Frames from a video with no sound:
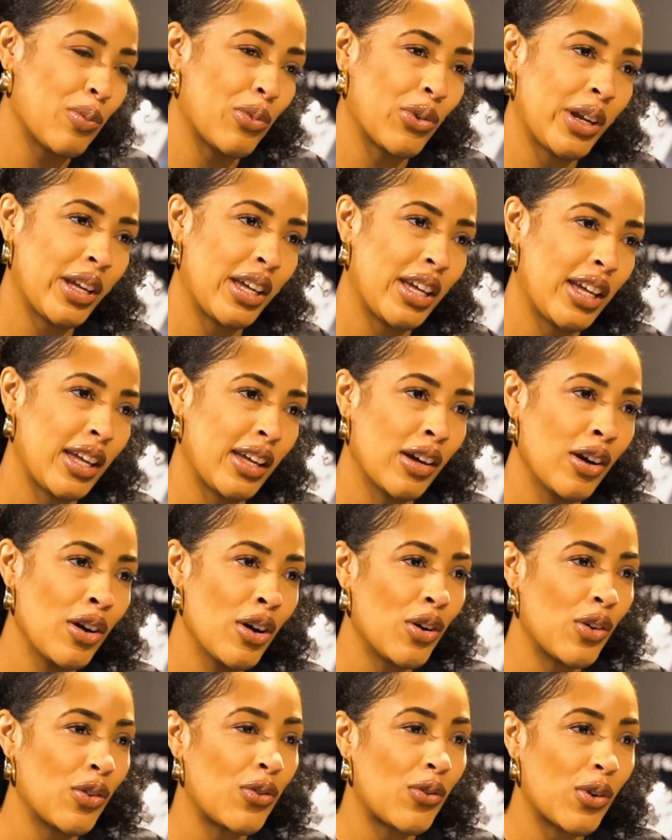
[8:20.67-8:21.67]
you're bringing
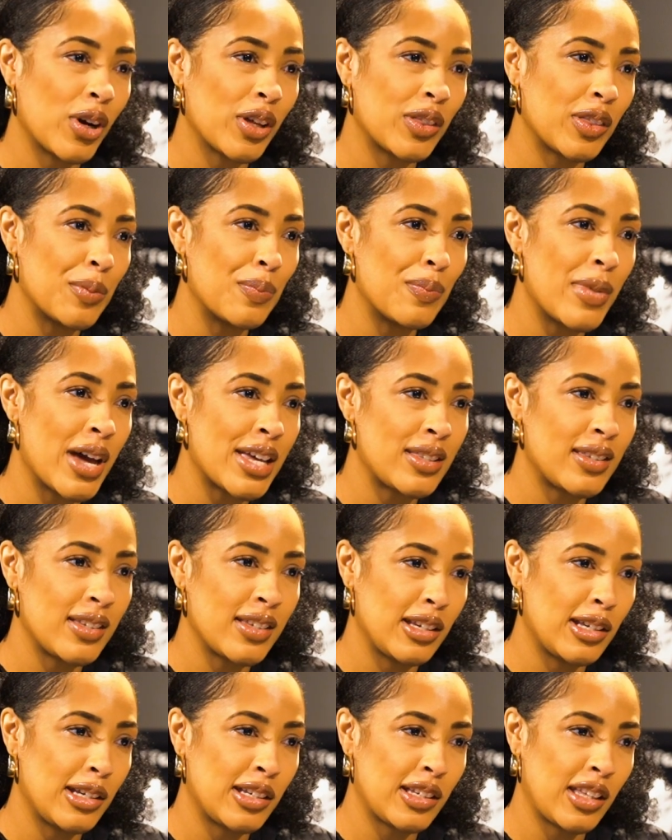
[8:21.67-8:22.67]
forth a
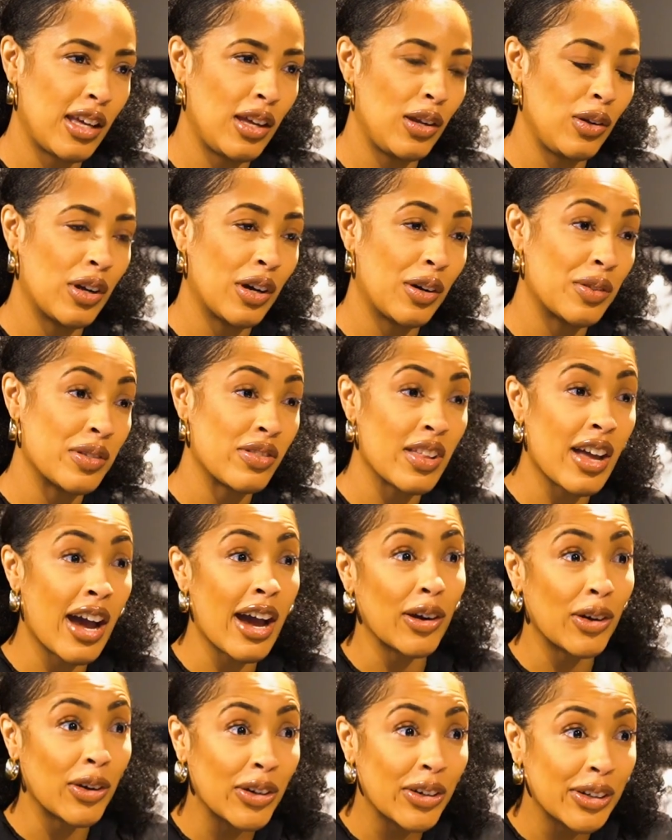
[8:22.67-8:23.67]
message that, you know, is
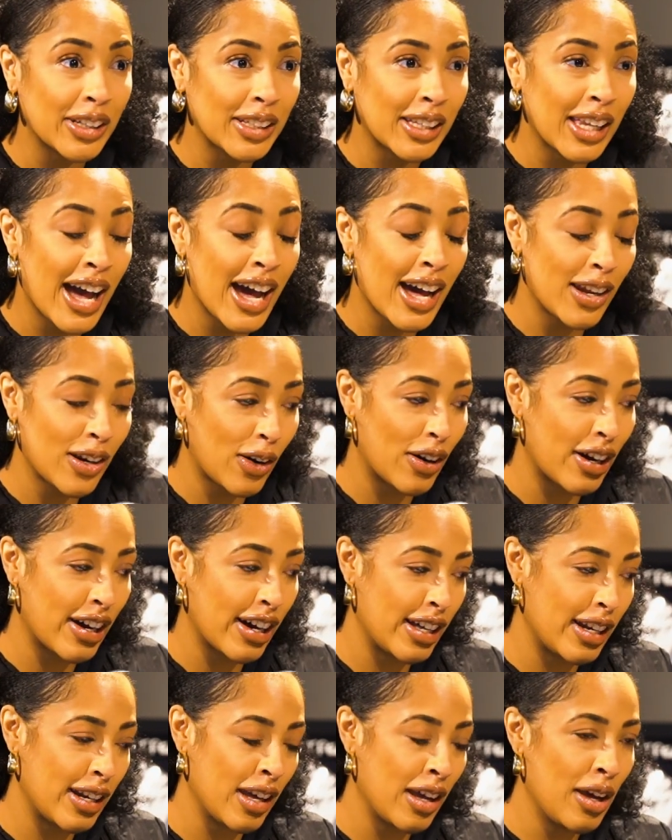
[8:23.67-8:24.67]
not heard a lot
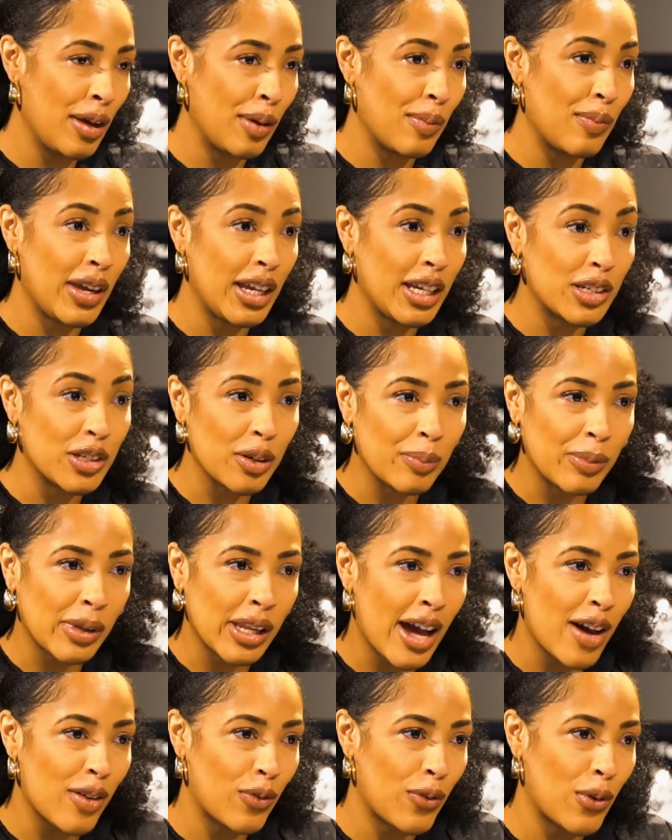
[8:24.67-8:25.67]
on mm. major
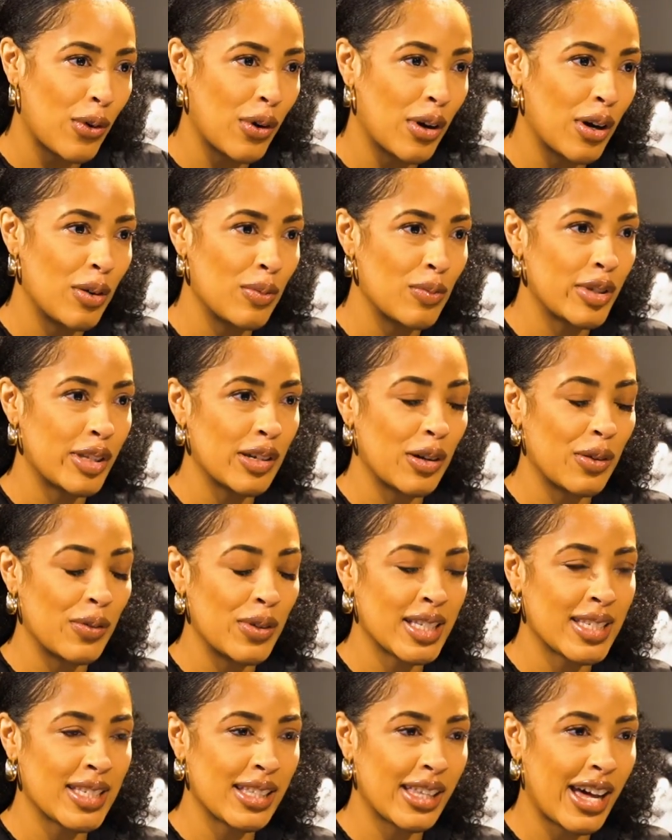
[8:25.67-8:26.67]
platforms. So
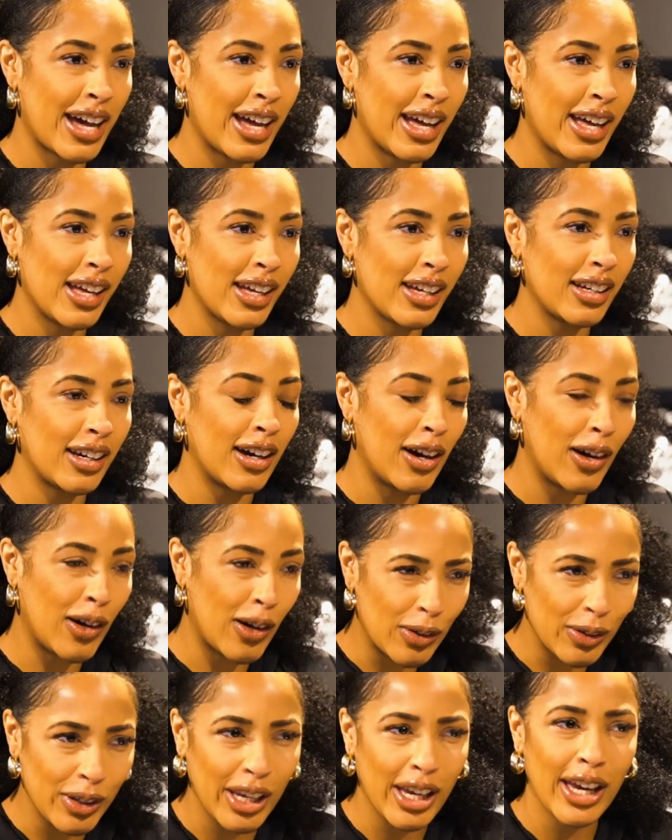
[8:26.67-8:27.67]
right. it's like,
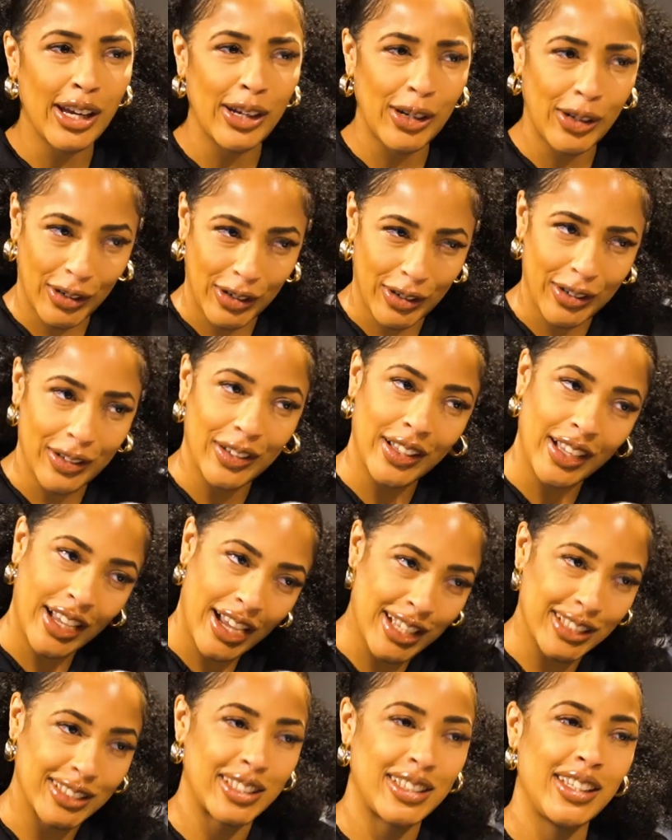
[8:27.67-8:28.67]
oh, yeah, girl,
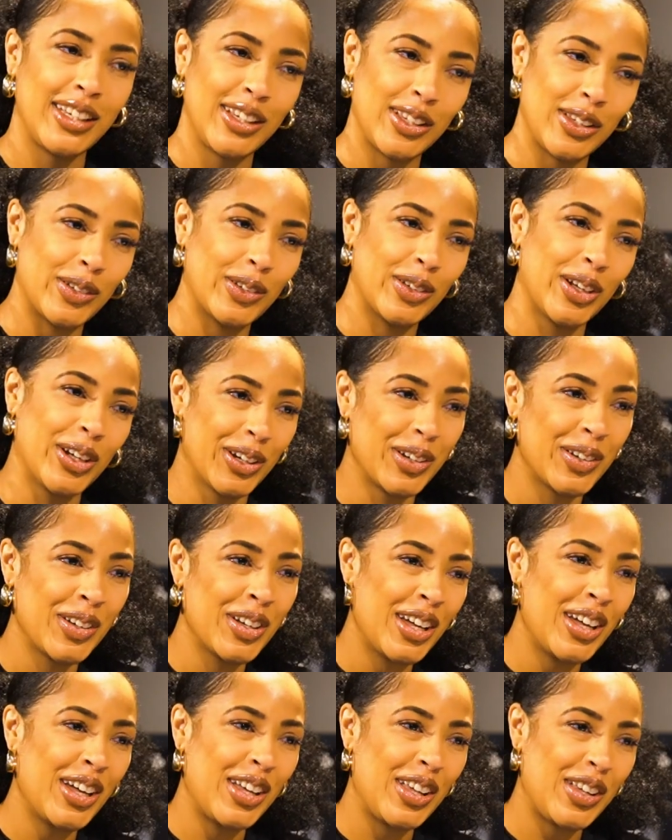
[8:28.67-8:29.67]
I see you. Yeah.
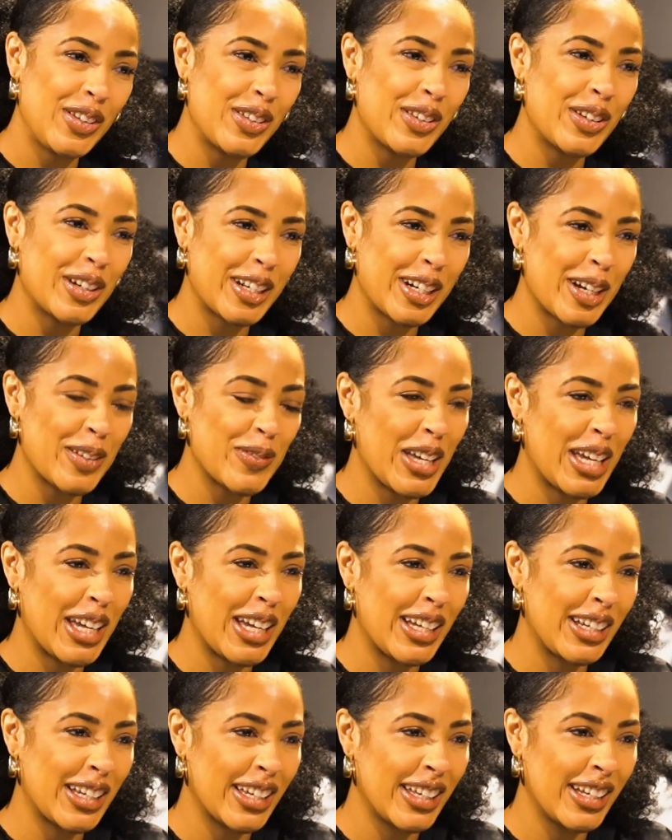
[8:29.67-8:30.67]
You know what that's I
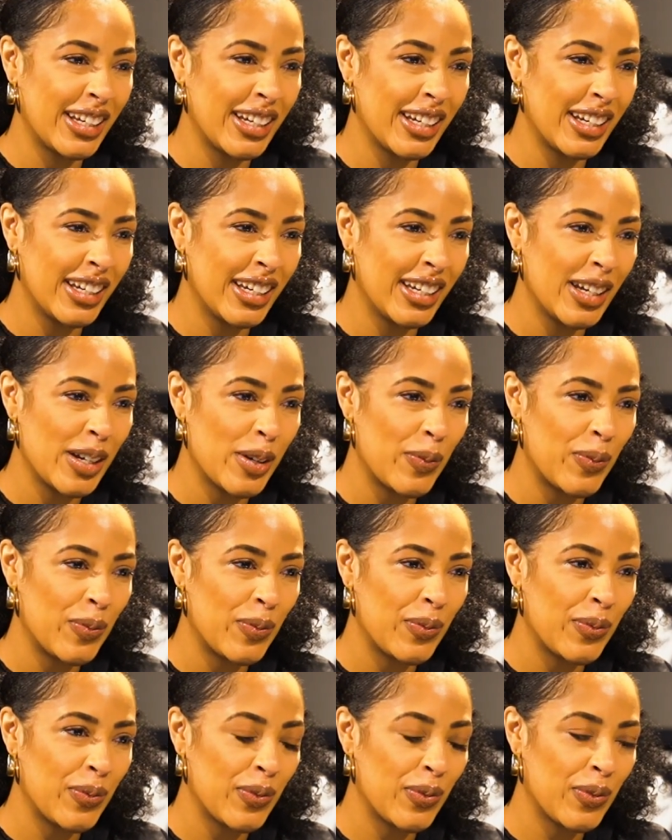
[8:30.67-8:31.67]
mean? Just, yeah, I,
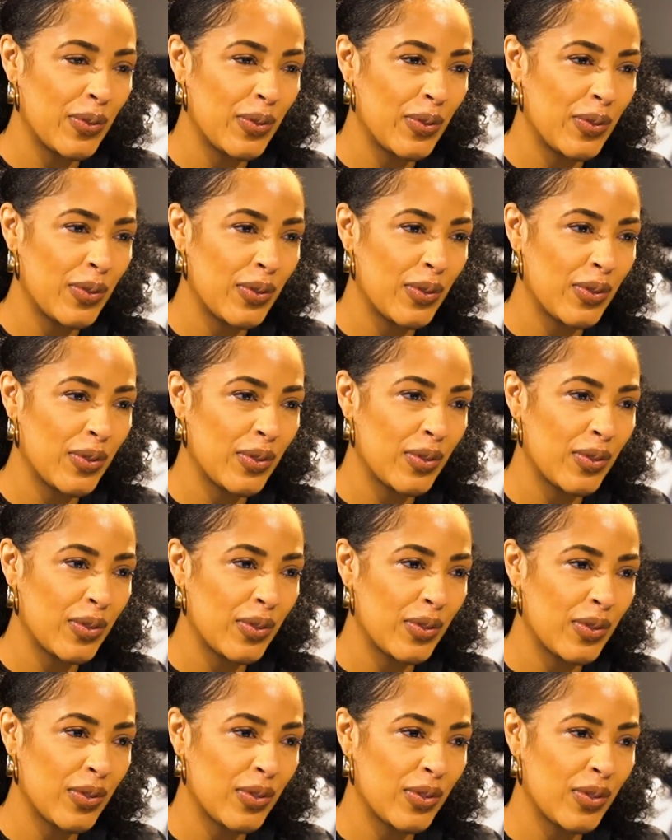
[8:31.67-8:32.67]
that's
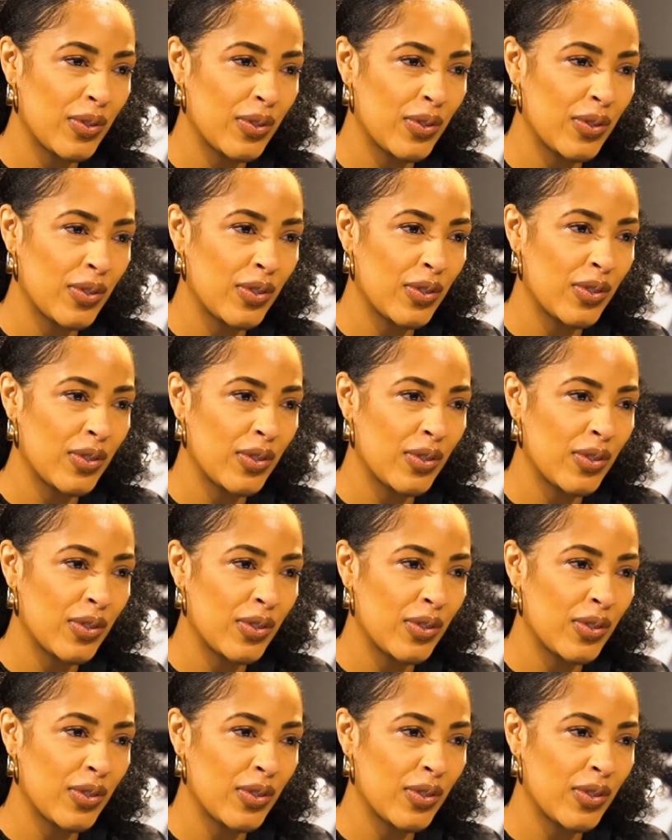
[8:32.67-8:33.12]
really